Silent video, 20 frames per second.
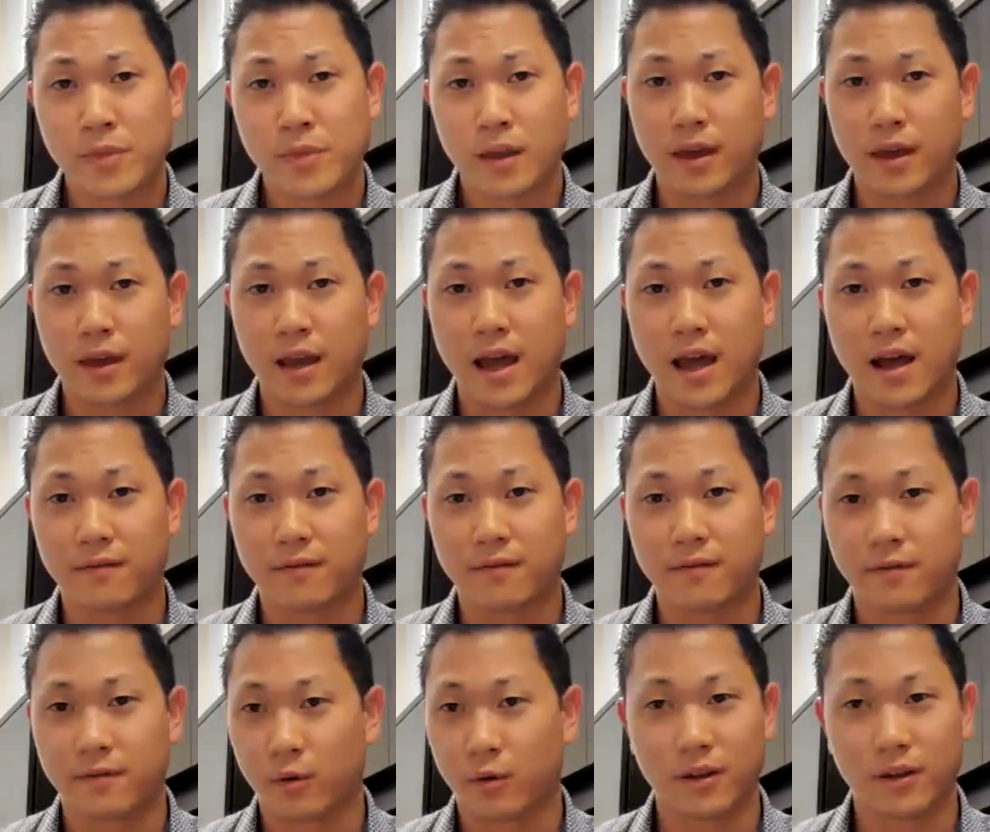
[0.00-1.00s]
They have
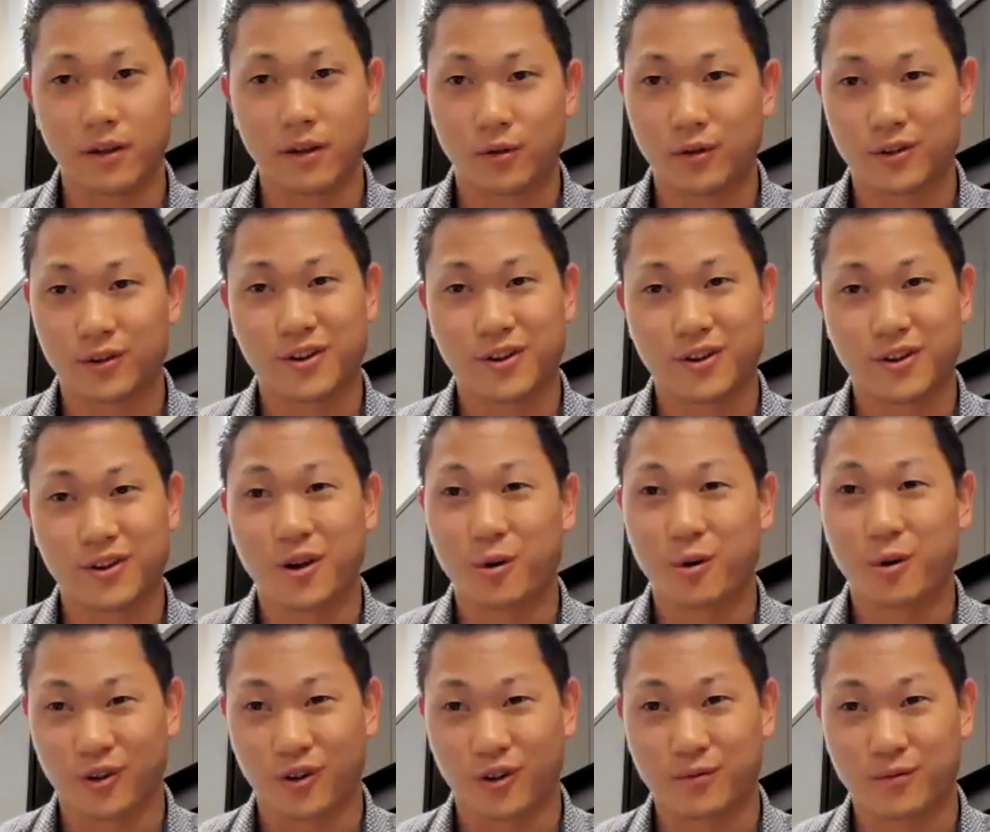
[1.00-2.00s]
very little to no
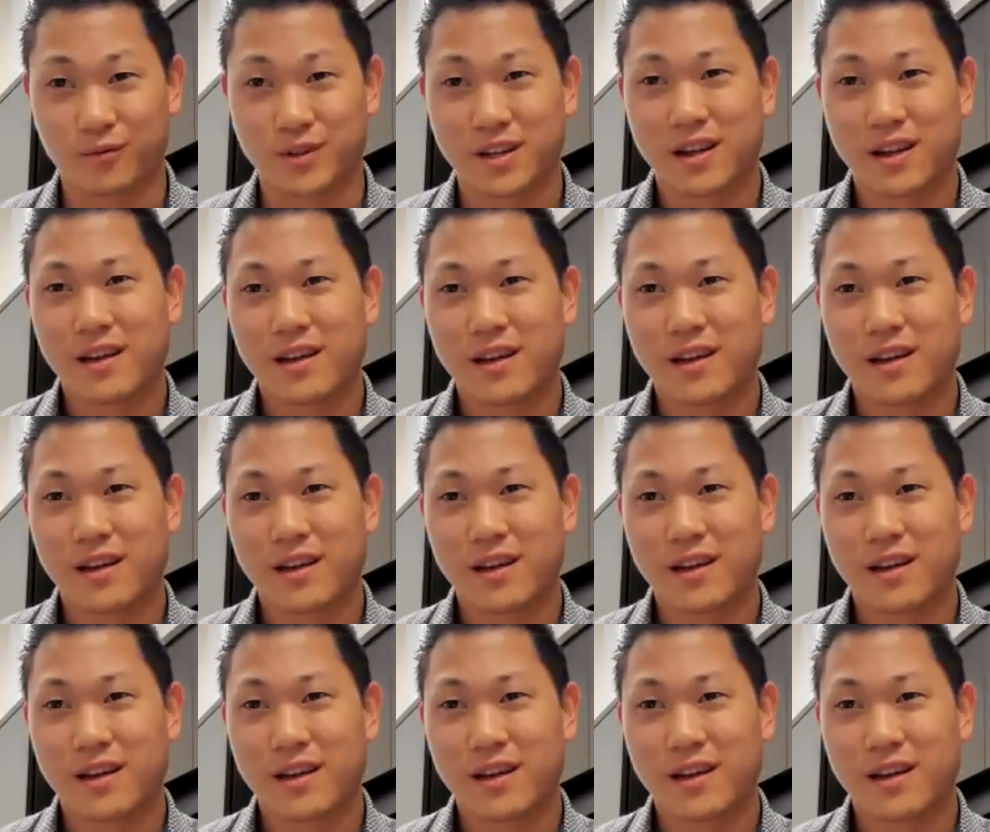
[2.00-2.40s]
reserves,